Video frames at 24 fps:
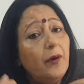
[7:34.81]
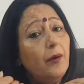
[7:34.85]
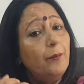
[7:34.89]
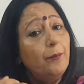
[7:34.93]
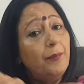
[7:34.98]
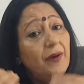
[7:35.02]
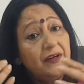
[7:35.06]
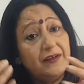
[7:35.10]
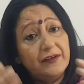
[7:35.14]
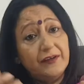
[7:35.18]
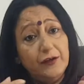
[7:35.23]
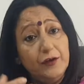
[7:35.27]

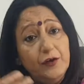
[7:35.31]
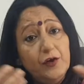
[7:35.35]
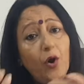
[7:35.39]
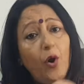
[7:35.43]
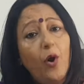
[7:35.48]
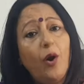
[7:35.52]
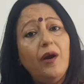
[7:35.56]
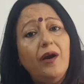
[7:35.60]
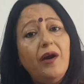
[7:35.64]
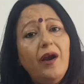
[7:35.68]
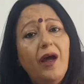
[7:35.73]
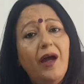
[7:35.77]
But
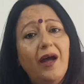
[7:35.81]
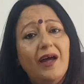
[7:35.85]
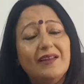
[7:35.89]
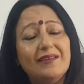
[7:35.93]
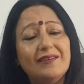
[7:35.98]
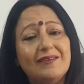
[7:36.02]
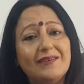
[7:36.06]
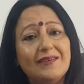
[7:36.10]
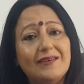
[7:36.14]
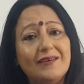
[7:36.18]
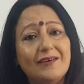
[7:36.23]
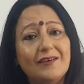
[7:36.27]
your
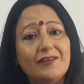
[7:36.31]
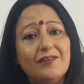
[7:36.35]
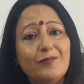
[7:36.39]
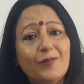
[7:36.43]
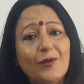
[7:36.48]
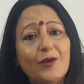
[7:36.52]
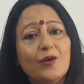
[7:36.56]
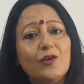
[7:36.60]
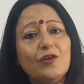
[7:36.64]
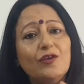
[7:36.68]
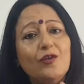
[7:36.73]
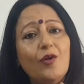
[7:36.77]
answer is
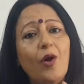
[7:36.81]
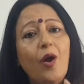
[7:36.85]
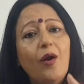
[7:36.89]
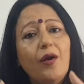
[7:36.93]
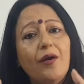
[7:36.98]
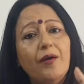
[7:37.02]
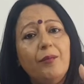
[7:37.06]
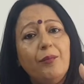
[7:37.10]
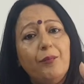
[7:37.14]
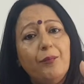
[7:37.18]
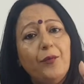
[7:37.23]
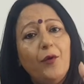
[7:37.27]
because
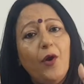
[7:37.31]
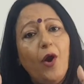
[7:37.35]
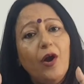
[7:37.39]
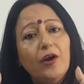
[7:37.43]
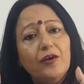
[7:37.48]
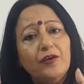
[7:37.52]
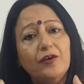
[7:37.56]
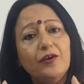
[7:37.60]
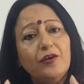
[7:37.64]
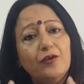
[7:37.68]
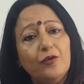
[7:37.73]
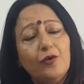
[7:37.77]
you're a
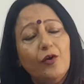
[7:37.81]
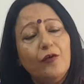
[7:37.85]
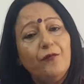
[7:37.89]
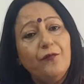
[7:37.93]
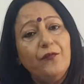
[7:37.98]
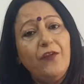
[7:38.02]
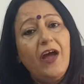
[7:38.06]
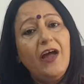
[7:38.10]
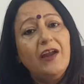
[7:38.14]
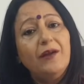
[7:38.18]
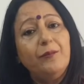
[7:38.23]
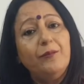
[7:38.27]
product of
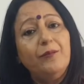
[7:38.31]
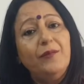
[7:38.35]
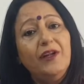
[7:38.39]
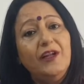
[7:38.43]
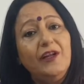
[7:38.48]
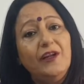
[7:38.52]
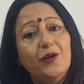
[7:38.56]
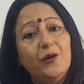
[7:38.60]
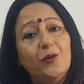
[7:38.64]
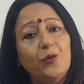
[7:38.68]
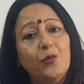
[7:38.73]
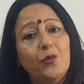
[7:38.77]
that
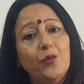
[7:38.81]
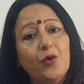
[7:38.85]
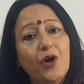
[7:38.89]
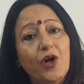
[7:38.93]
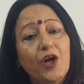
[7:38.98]
milieu.